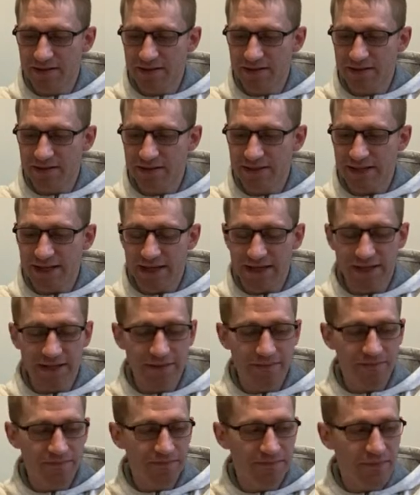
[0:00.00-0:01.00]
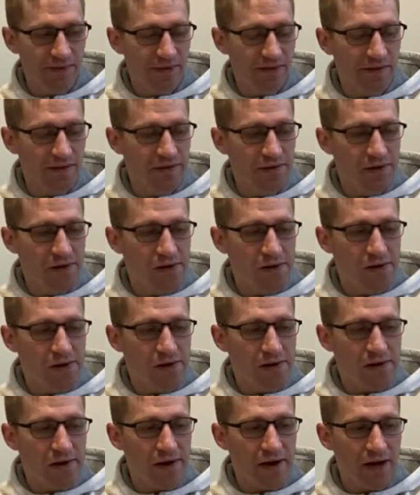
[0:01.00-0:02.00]
Sinek.
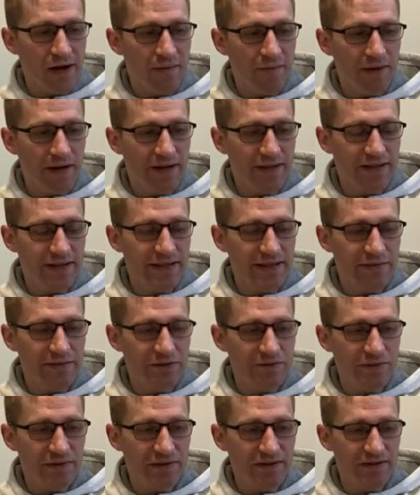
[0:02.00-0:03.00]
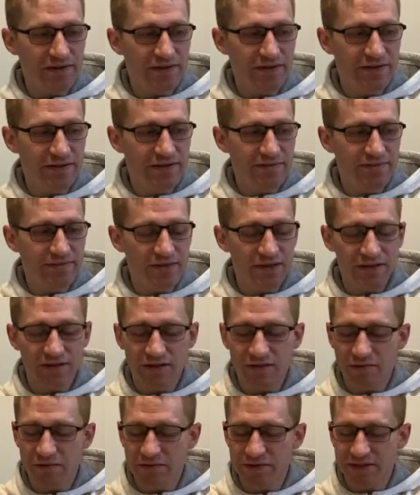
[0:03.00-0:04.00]
I think that was with,
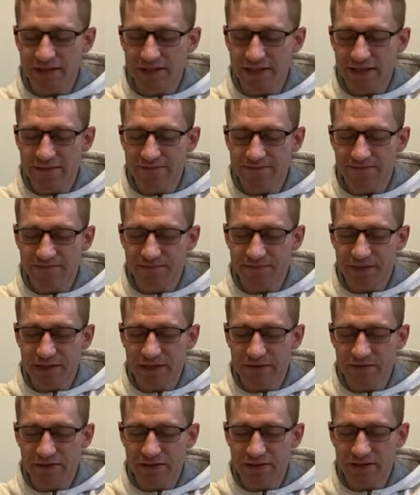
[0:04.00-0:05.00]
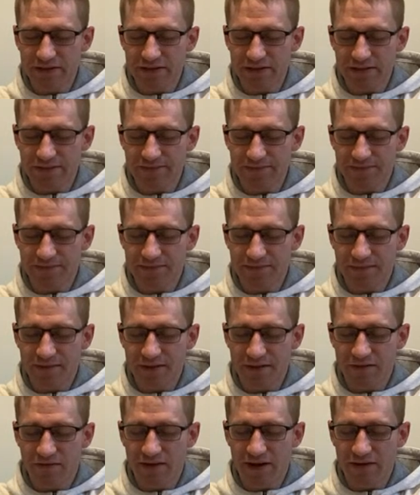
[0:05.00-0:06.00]
what was that name? He was the
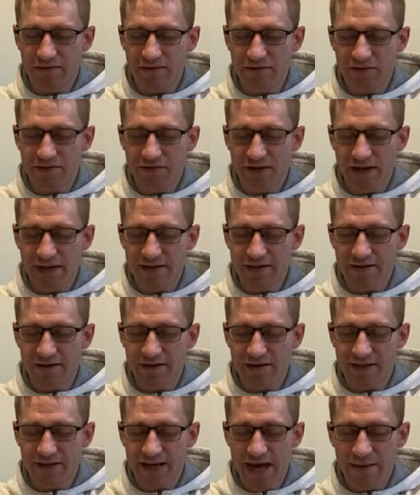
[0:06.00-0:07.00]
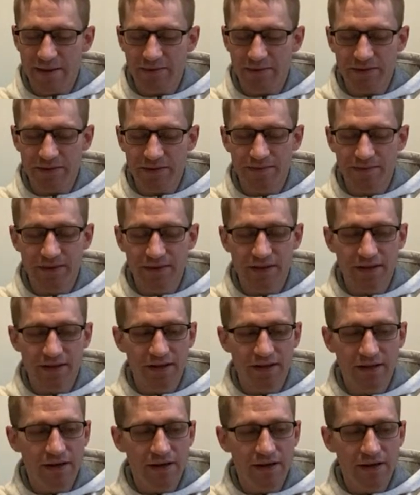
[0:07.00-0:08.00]
founder of Icon Capital.
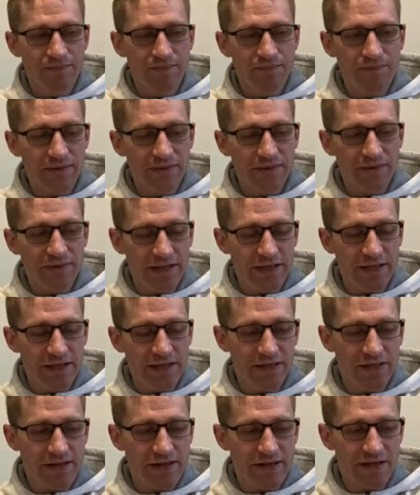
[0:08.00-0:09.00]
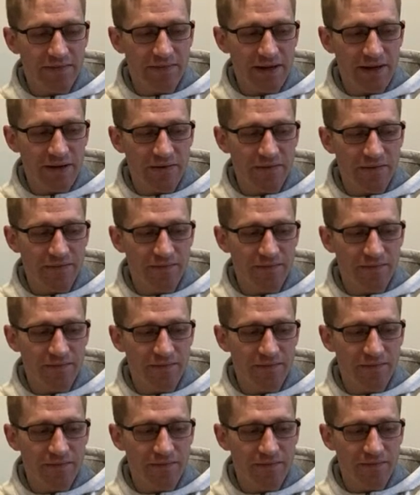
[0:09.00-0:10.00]
And he was talking about
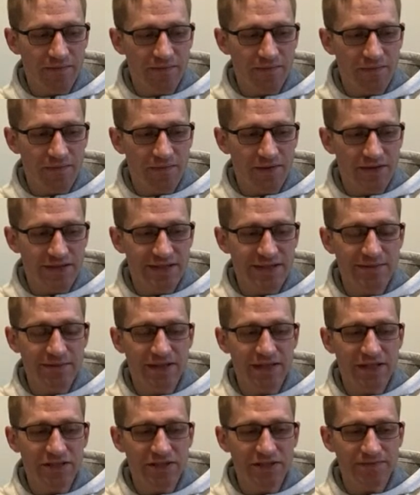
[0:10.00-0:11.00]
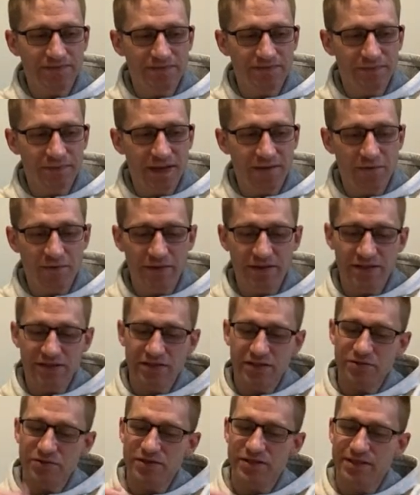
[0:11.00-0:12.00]
stimulation. Everyone is
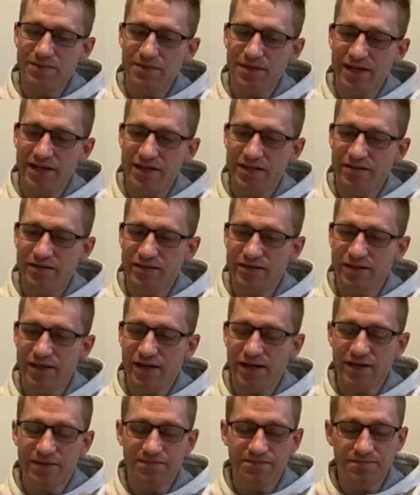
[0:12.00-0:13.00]
so stimulated all the time